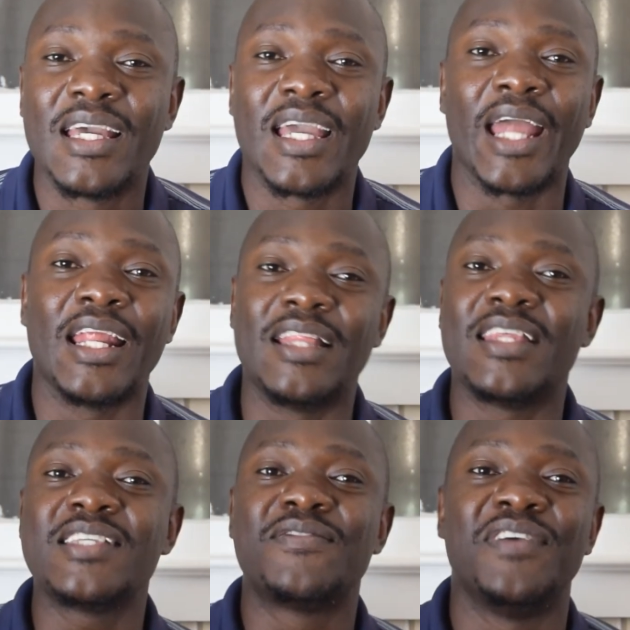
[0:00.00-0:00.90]
And in
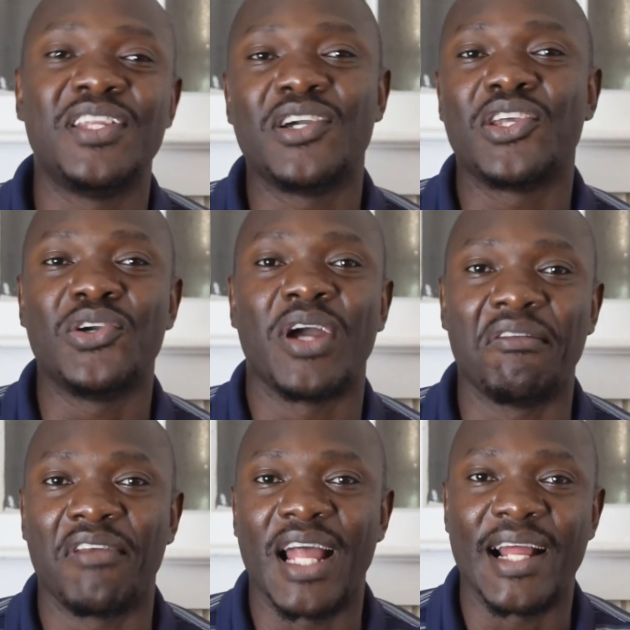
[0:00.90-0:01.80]
this video, you
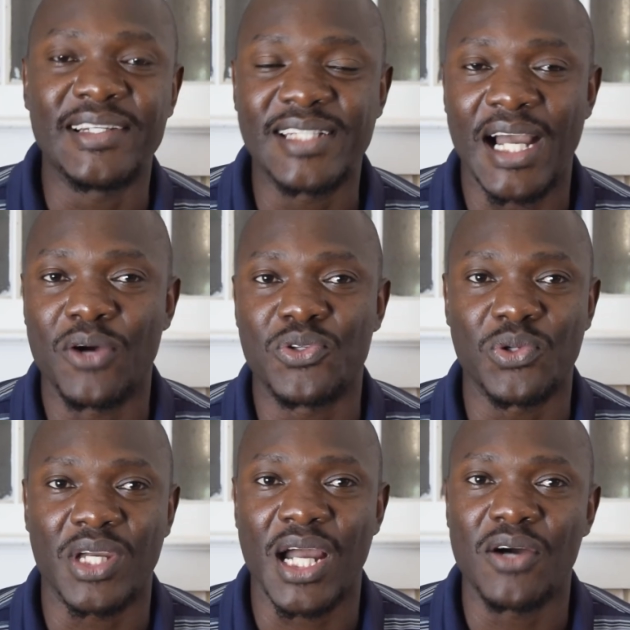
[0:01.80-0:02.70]
have learned how to
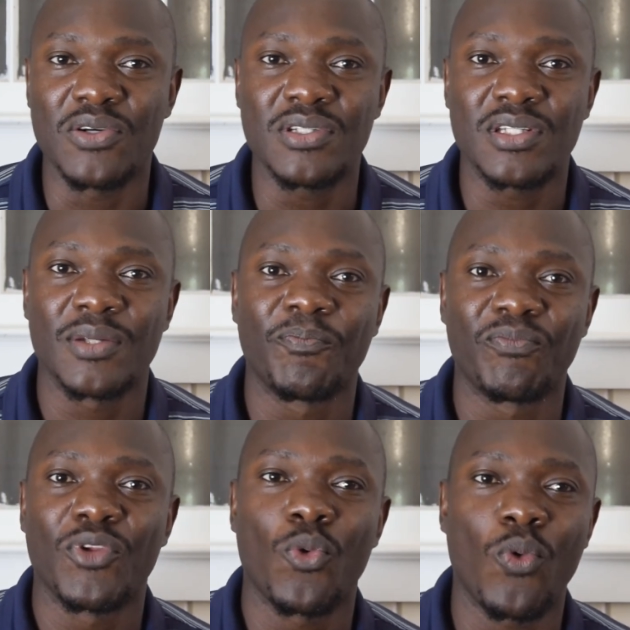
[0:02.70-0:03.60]
count
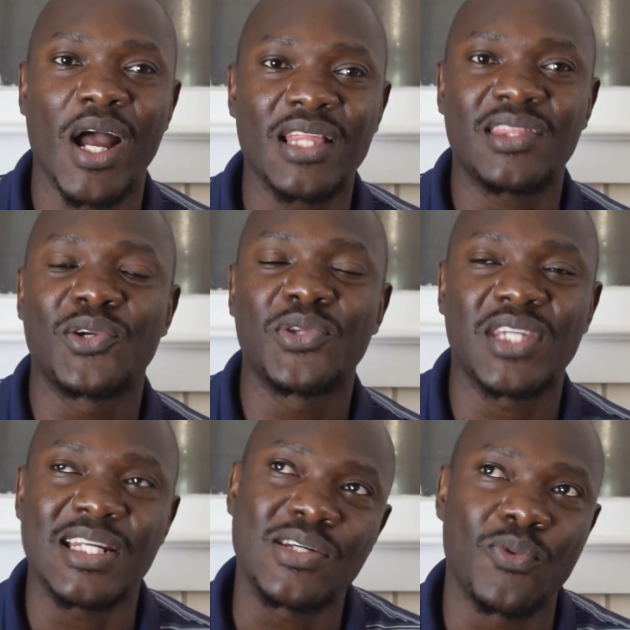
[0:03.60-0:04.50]
1 through
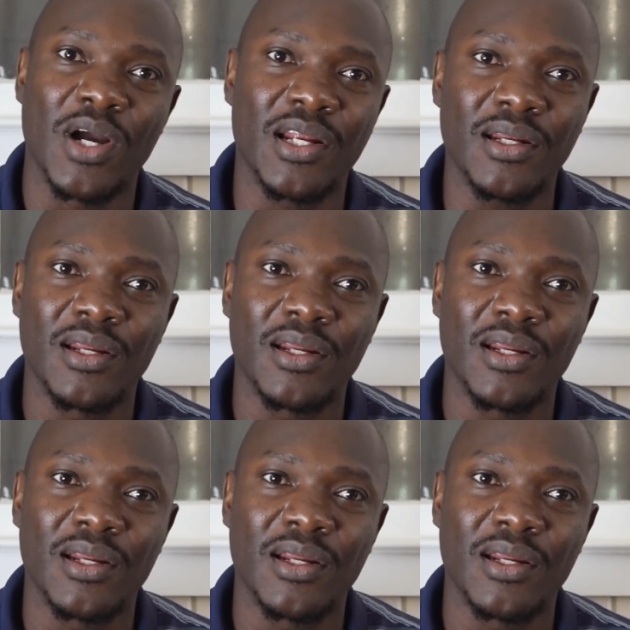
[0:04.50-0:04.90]
31